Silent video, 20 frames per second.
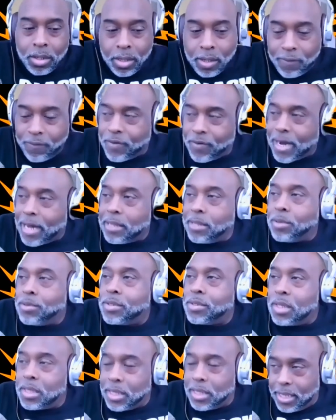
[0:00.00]
It
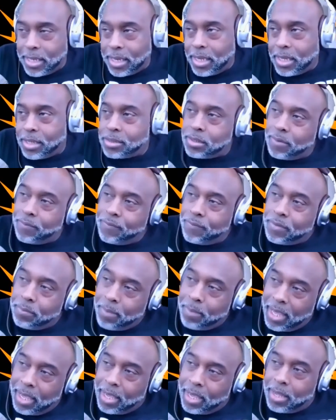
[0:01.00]
follows the lineage of the
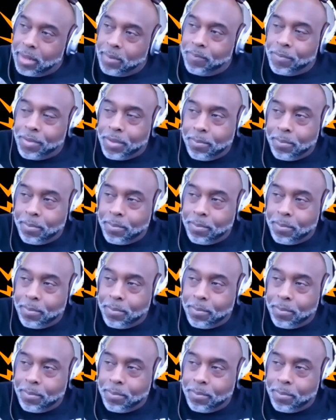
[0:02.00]
man.